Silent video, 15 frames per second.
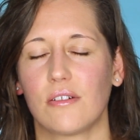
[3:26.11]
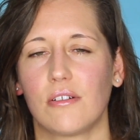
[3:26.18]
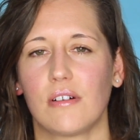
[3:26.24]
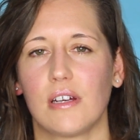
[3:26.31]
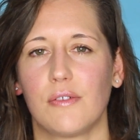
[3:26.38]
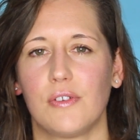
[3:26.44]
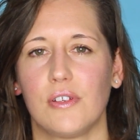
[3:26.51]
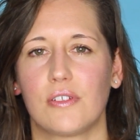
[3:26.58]

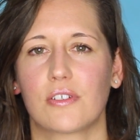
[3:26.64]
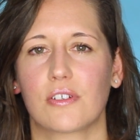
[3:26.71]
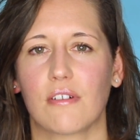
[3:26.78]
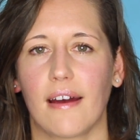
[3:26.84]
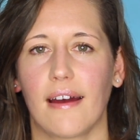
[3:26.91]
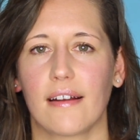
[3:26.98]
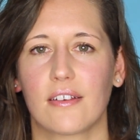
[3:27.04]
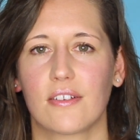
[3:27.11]
or if you
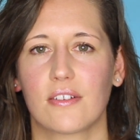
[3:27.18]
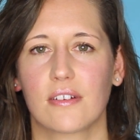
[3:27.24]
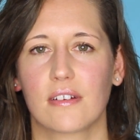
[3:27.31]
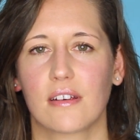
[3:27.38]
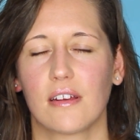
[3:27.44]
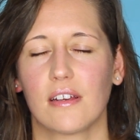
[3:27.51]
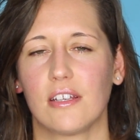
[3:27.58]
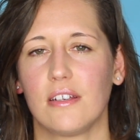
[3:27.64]

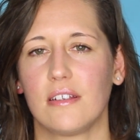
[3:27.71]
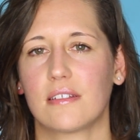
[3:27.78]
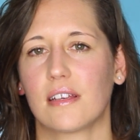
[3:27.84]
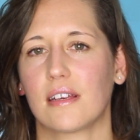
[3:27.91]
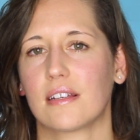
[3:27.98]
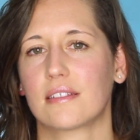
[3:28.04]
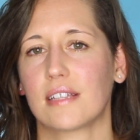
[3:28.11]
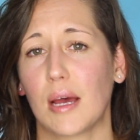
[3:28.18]
scratch
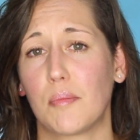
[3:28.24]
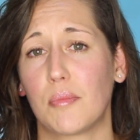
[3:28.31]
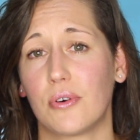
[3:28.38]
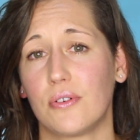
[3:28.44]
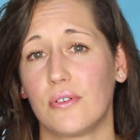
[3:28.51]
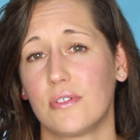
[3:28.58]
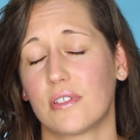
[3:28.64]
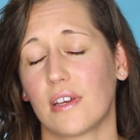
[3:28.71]
using
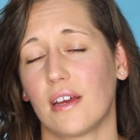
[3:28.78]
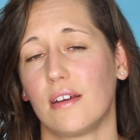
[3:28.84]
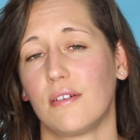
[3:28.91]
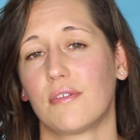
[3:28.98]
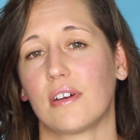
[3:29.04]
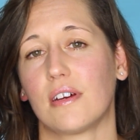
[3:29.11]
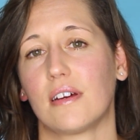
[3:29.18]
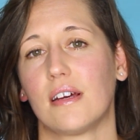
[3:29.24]
samples
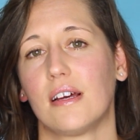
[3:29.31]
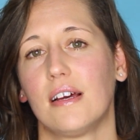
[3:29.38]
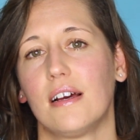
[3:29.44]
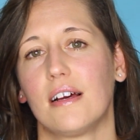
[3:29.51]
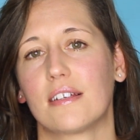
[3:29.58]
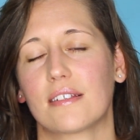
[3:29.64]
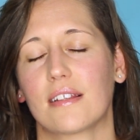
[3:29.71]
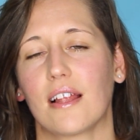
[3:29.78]
over
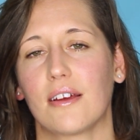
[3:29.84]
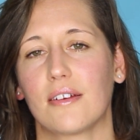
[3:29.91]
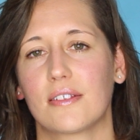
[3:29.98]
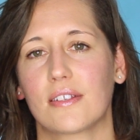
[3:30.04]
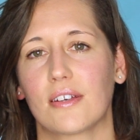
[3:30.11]
a slow